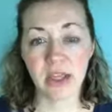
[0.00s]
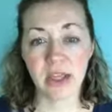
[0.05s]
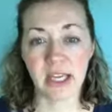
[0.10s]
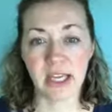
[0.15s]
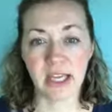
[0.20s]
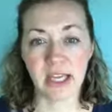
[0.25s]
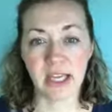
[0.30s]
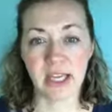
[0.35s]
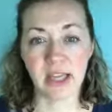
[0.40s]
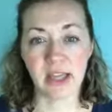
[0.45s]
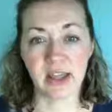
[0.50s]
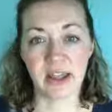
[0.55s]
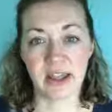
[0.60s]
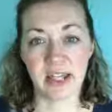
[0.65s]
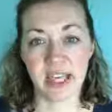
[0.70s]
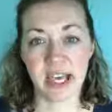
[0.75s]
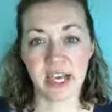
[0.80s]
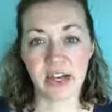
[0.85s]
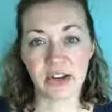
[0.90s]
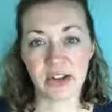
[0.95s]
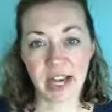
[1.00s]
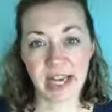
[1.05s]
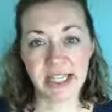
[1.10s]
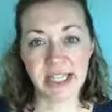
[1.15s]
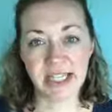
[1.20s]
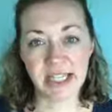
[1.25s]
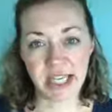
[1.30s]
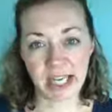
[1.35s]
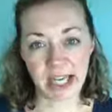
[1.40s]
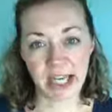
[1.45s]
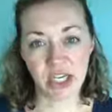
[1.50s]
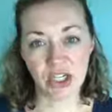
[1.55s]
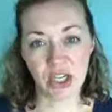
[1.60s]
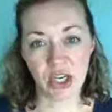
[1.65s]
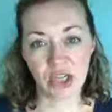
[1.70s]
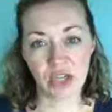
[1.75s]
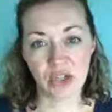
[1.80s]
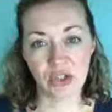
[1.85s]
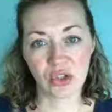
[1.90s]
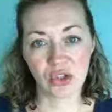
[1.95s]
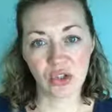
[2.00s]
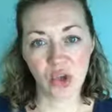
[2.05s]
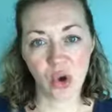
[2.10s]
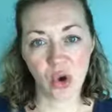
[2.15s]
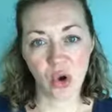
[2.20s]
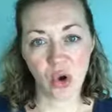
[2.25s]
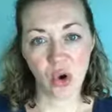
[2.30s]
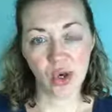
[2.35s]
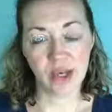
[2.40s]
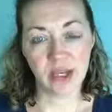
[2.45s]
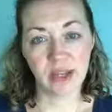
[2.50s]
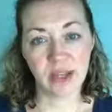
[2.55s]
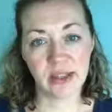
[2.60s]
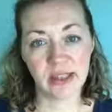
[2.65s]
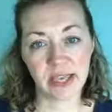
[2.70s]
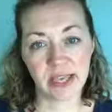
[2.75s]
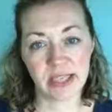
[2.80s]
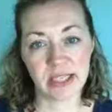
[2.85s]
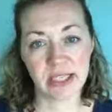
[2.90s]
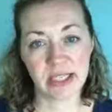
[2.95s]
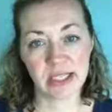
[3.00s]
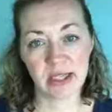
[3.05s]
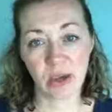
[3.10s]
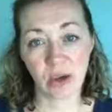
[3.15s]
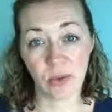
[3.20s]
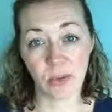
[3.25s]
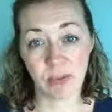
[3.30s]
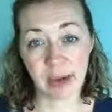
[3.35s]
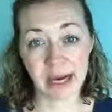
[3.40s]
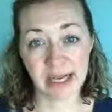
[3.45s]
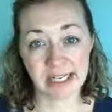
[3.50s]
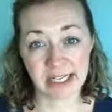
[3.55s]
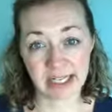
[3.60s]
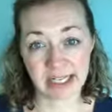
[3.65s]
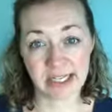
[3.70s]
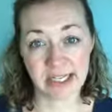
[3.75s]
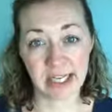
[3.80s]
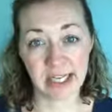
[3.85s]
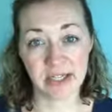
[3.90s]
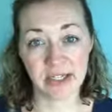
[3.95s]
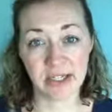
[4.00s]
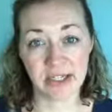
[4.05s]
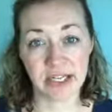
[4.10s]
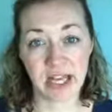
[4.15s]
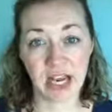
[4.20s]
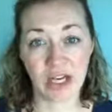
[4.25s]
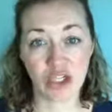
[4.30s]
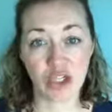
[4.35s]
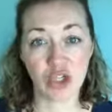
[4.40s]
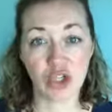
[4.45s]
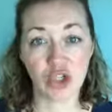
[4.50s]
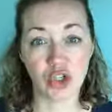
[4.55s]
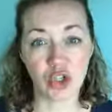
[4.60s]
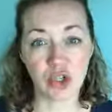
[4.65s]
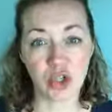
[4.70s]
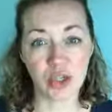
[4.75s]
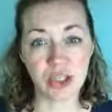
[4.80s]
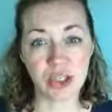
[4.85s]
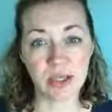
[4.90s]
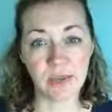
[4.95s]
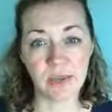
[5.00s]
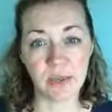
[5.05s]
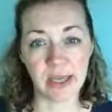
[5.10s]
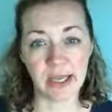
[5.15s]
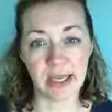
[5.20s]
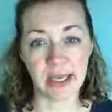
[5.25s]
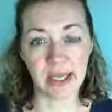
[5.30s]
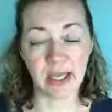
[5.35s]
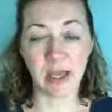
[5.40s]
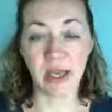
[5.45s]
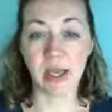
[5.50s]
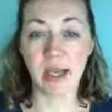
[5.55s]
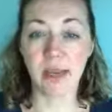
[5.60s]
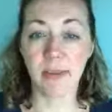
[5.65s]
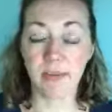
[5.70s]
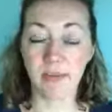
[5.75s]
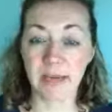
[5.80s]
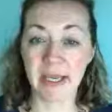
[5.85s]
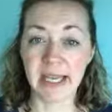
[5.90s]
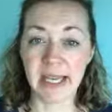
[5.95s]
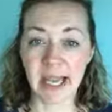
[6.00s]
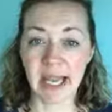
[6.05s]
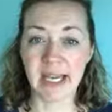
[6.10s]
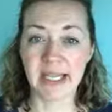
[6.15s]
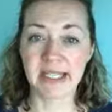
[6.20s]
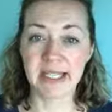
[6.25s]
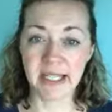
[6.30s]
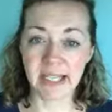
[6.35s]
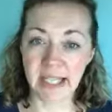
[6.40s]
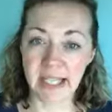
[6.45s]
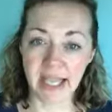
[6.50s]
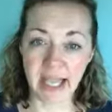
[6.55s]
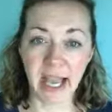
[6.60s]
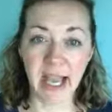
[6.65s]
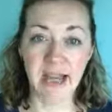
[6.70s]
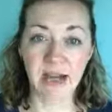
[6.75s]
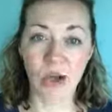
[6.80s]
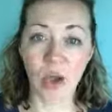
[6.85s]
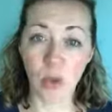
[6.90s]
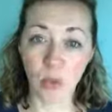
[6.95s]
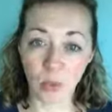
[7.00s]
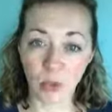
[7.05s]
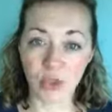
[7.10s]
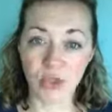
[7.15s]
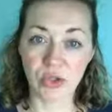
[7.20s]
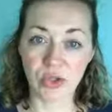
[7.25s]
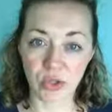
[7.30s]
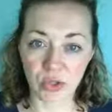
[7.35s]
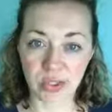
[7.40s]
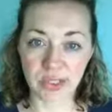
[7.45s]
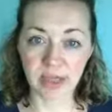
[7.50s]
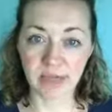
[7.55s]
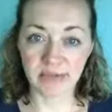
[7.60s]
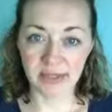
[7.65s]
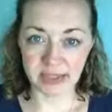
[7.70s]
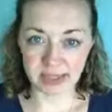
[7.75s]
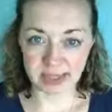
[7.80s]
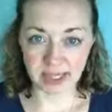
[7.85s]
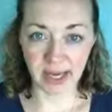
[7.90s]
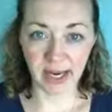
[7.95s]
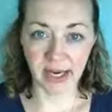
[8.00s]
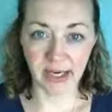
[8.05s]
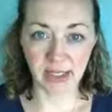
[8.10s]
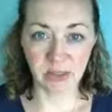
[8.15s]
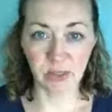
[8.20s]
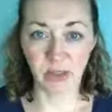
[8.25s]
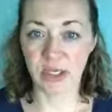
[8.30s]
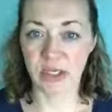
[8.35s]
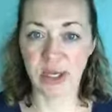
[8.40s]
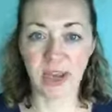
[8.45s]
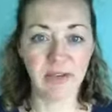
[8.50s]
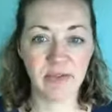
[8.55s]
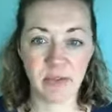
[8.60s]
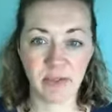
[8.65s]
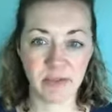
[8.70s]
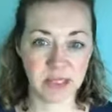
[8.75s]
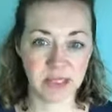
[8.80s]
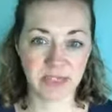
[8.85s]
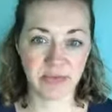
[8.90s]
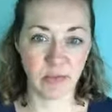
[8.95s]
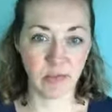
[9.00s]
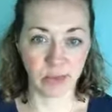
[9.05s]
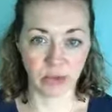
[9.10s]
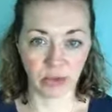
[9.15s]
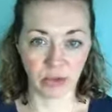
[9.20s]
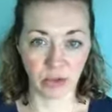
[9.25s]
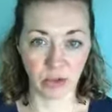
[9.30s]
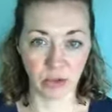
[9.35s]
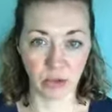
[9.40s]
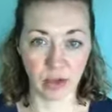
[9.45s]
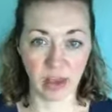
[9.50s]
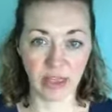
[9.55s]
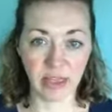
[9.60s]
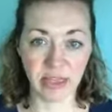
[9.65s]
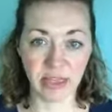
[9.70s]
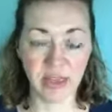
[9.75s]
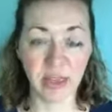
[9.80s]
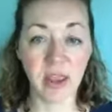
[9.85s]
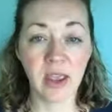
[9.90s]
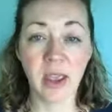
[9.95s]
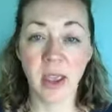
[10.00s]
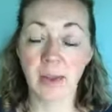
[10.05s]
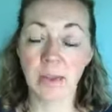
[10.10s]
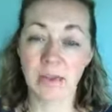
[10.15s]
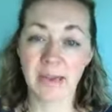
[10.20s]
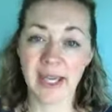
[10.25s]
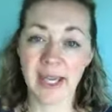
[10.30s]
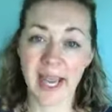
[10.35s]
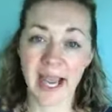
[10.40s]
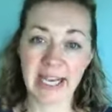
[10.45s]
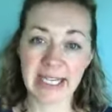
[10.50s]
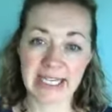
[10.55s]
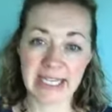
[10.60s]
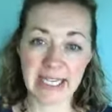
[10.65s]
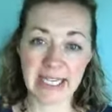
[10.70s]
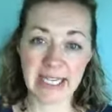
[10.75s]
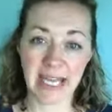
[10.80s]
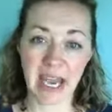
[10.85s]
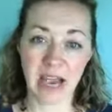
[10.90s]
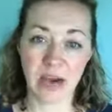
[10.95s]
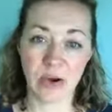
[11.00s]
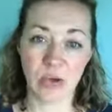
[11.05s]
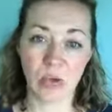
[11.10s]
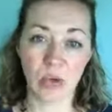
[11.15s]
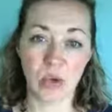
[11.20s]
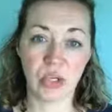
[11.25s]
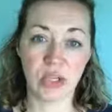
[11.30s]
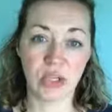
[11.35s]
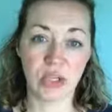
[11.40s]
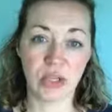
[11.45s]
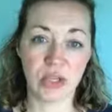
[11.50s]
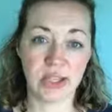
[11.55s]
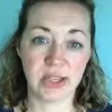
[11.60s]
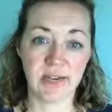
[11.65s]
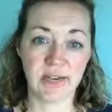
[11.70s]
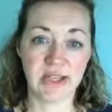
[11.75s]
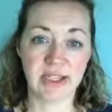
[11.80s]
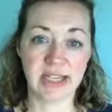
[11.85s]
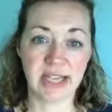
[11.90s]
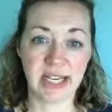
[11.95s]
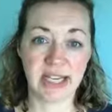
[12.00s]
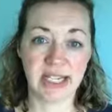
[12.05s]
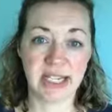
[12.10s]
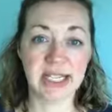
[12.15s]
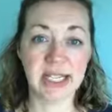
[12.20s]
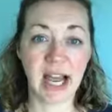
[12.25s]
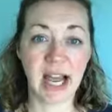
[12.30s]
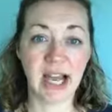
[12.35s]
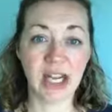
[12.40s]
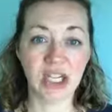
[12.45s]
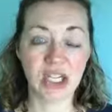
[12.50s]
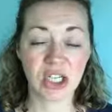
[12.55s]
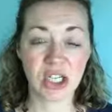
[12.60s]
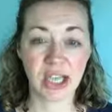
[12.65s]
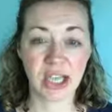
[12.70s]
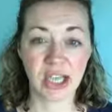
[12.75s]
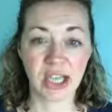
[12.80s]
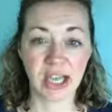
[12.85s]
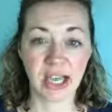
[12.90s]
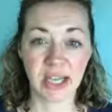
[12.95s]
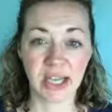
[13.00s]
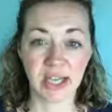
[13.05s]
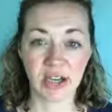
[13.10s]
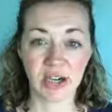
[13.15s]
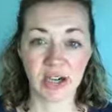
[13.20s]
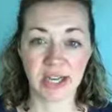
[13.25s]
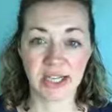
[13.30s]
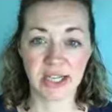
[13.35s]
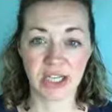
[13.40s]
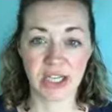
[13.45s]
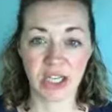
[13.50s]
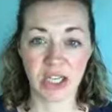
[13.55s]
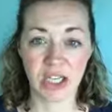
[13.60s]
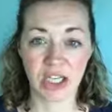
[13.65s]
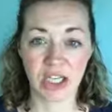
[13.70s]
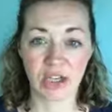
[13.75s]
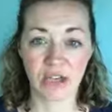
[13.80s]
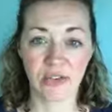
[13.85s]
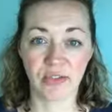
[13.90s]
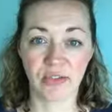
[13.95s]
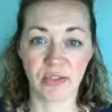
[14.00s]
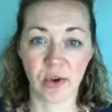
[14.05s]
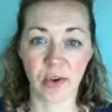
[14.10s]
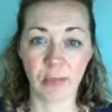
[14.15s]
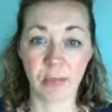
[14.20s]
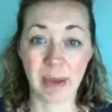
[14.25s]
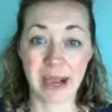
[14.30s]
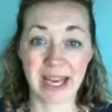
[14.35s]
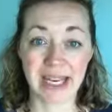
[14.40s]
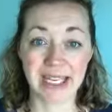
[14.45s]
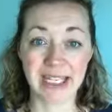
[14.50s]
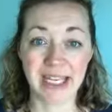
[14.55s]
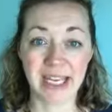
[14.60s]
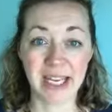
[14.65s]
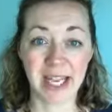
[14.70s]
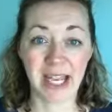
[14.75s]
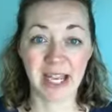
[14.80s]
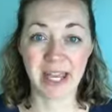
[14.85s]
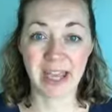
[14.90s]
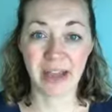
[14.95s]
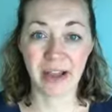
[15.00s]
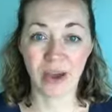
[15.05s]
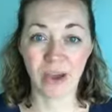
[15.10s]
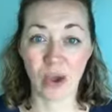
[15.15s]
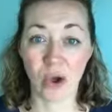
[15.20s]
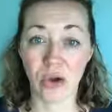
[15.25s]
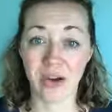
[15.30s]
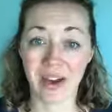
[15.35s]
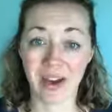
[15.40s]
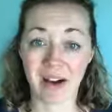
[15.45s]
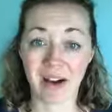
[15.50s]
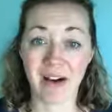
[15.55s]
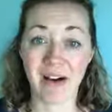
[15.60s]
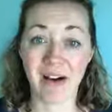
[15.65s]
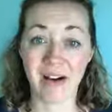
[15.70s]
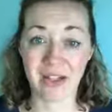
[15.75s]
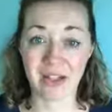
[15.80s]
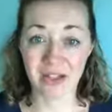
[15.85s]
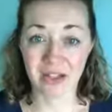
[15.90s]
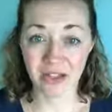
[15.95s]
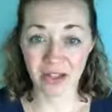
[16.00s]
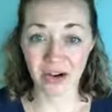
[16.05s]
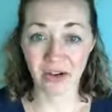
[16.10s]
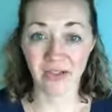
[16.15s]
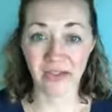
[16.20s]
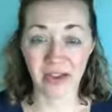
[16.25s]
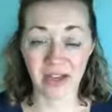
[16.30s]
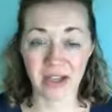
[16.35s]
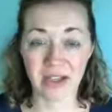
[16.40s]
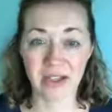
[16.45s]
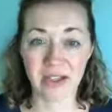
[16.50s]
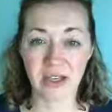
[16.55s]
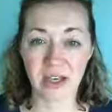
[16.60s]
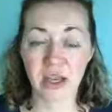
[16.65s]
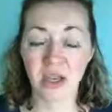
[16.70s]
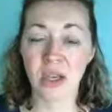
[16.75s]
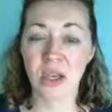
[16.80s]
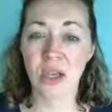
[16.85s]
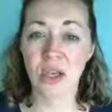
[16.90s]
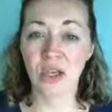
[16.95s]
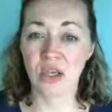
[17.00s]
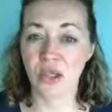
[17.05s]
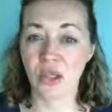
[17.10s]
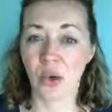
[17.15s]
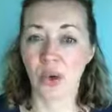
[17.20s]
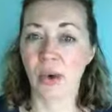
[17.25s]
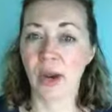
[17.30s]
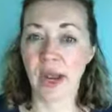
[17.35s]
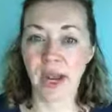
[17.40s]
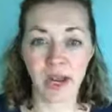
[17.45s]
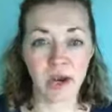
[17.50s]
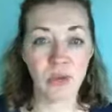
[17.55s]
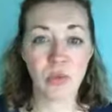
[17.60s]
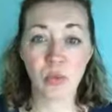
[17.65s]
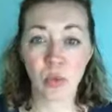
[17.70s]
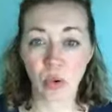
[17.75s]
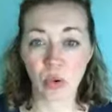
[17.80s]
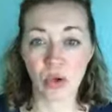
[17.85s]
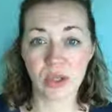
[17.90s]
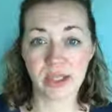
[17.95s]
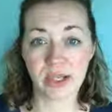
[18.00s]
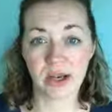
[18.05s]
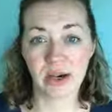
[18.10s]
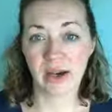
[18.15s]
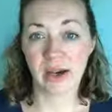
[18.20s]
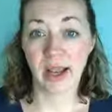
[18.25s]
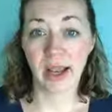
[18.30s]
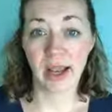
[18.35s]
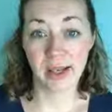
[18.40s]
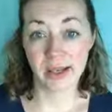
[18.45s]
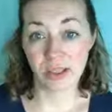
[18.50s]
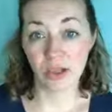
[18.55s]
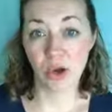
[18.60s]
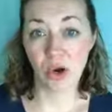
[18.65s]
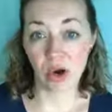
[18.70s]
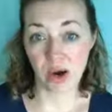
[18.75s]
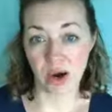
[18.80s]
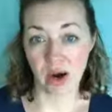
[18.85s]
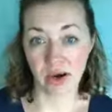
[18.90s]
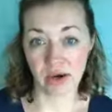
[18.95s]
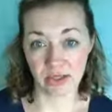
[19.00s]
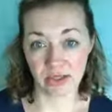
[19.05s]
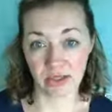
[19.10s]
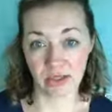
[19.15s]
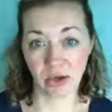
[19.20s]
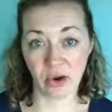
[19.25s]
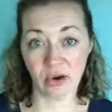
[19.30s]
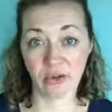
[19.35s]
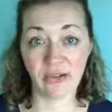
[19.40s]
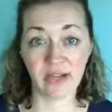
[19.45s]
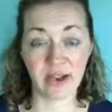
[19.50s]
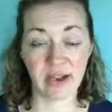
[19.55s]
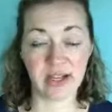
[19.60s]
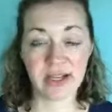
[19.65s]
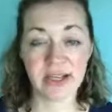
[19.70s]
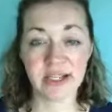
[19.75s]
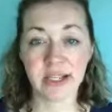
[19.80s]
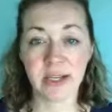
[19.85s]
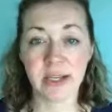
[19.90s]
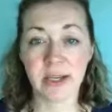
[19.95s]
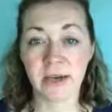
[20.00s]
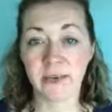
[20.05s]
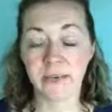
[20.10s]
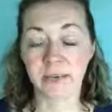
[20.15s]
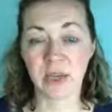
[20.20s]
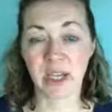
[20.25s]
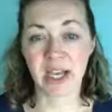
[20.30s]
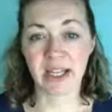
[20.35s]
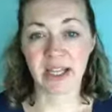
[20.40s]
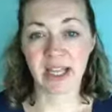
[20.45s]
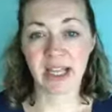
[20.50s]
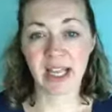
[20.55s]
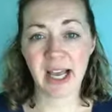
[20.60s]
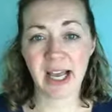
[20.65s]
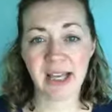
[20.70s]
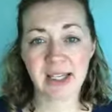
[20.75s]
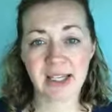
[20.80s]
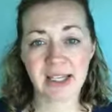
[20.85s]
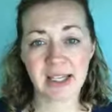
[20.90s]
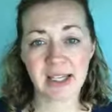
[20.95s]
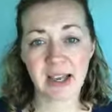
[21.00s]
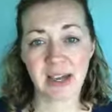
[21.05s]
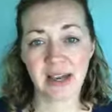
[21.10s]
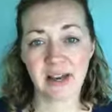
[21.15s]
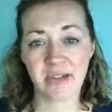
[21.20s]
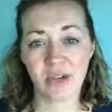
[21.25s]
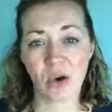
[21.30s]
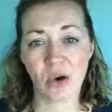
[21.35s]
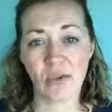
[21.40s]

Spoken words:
The accreditations on this bactericidal detergent used to be BSEN 1276, which everybody's familiar with. BSEN 1276 is actually an accreditation for bacteria kill on a hard surface. So in water is not a hard surface. And the last kind of